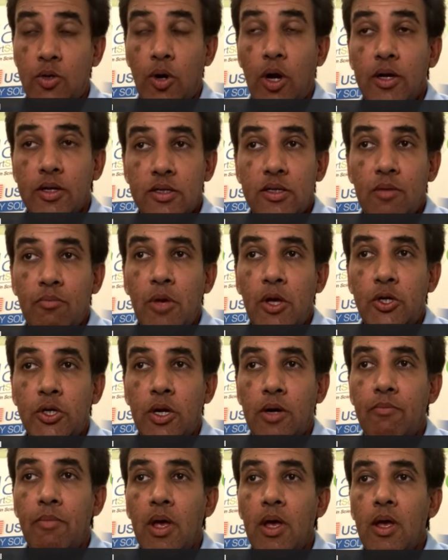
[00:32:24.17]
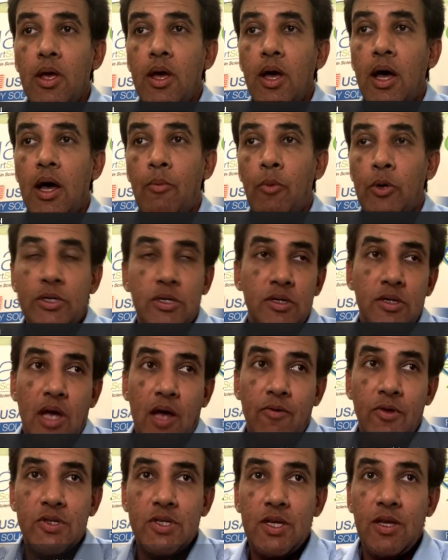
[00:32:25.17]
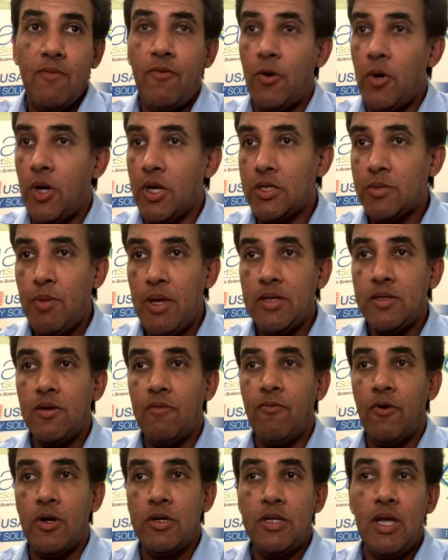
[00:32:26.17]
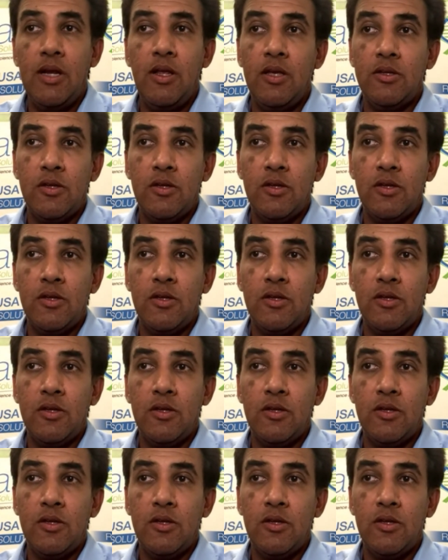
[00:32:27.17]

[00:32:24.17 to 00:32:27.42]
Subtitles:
submission, which is obviously very expensive, very tedious,